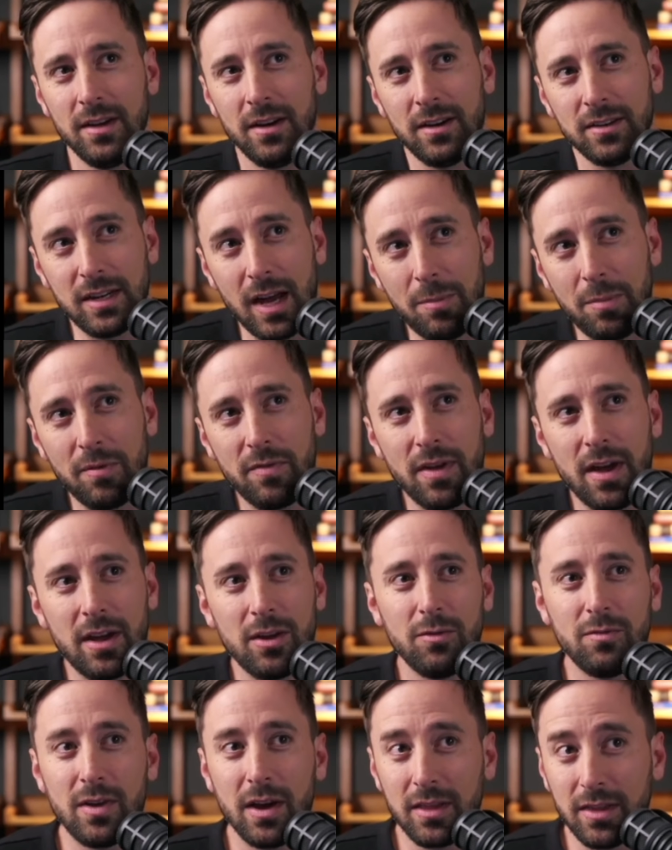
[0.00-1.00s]
On top of that,
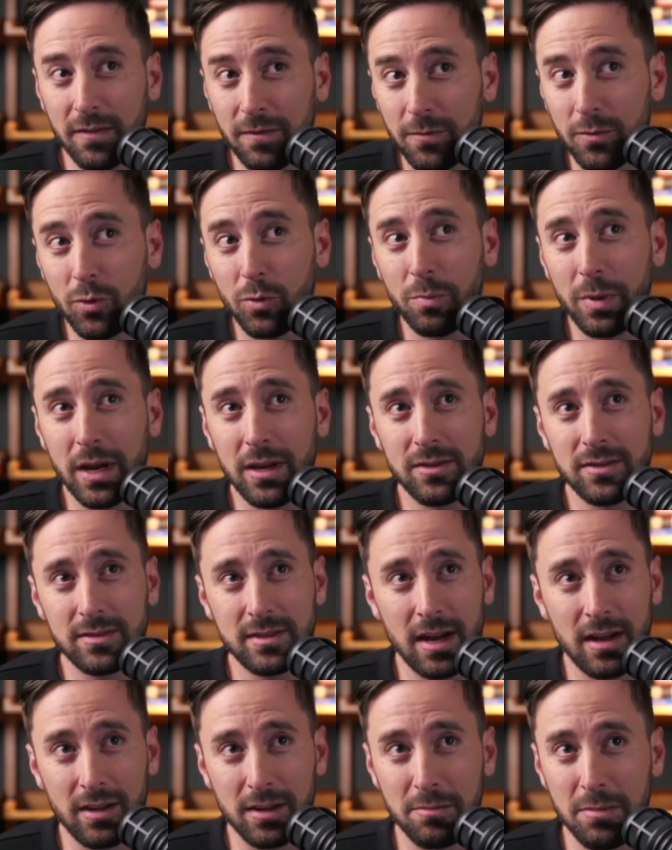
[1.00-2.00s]
you've got the full page
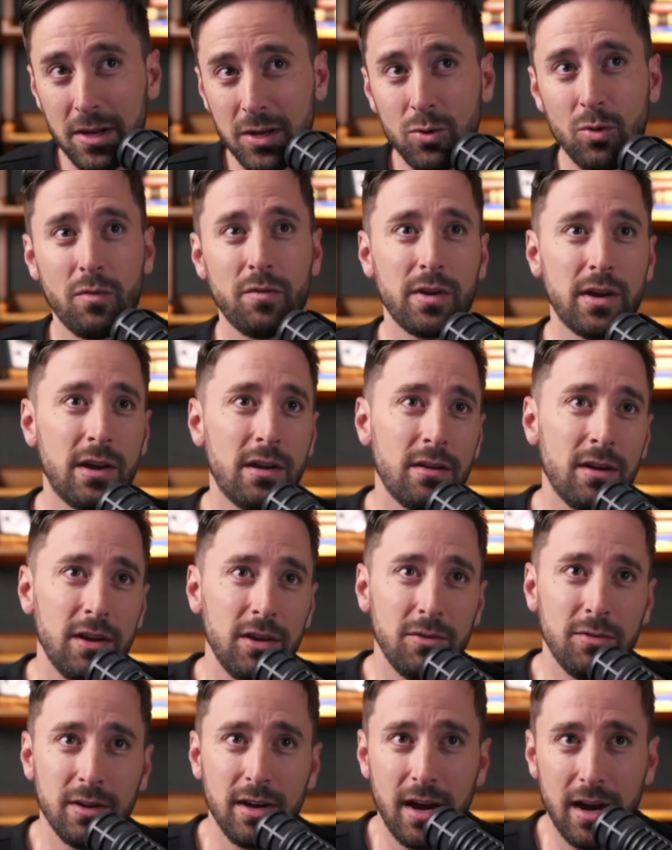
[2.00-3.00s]
styling menu over here, and
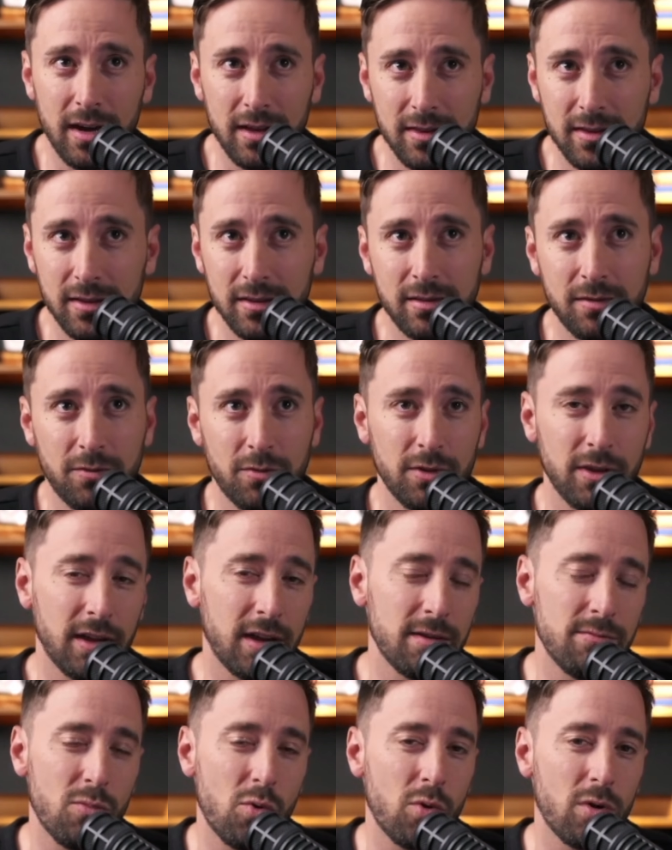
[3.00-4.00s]
you can hide this for
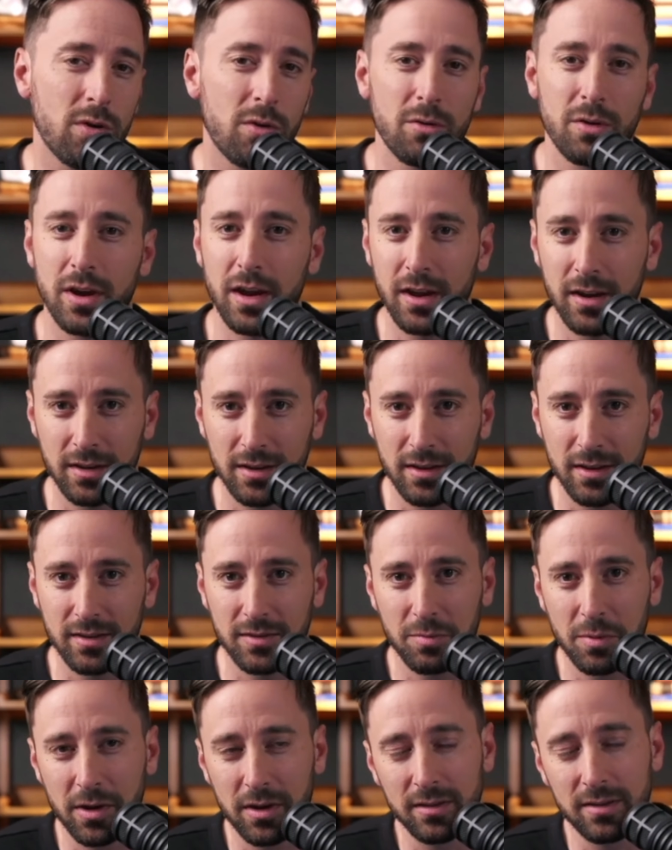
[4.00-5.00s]
like a more organic
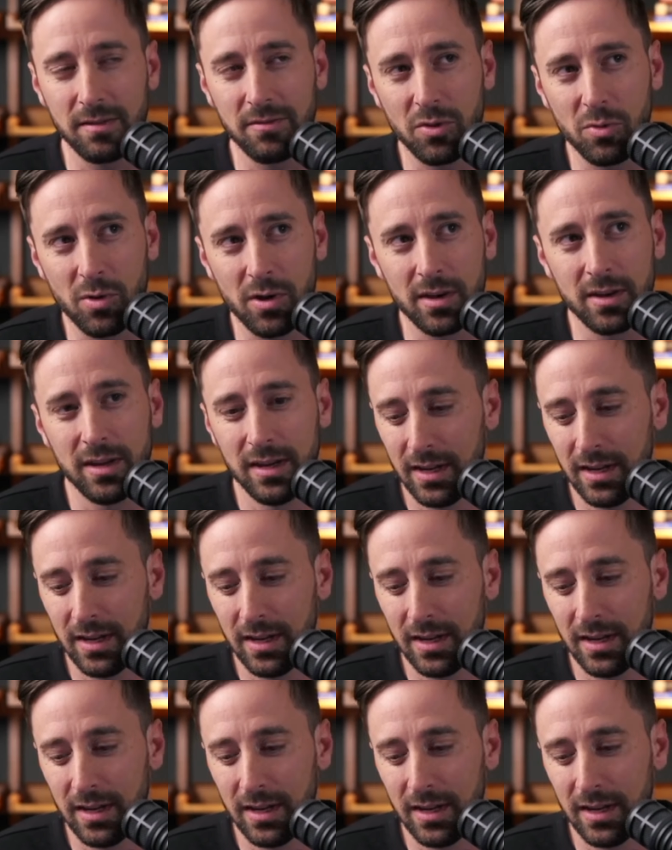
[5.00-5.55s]
experience if you want.